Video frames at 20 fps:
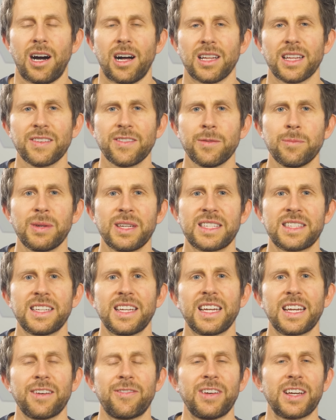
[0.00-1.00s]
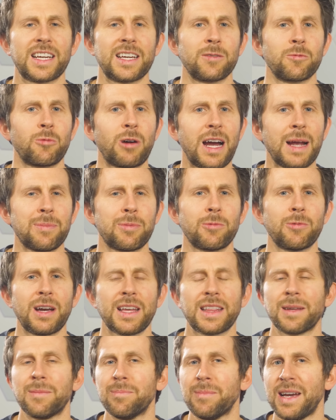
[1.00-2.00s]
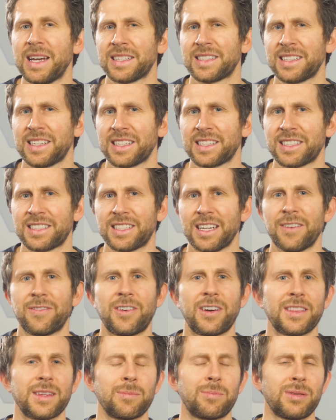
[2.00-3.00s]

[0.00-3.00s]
I'll even be seeing if it can wipe away the messiest stuff on the